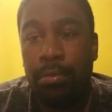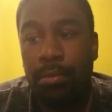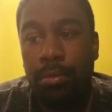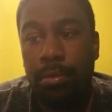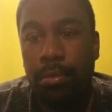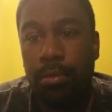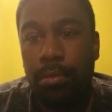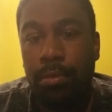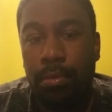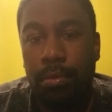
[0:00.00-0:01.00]

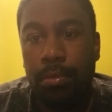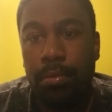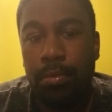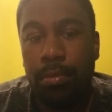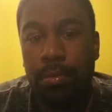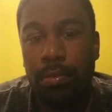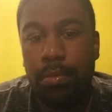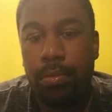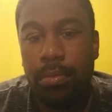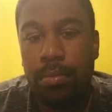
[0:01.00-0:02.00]

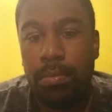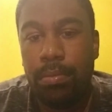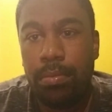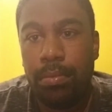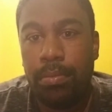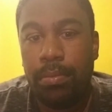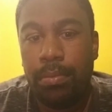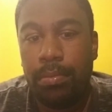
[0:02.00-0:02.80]
(silence)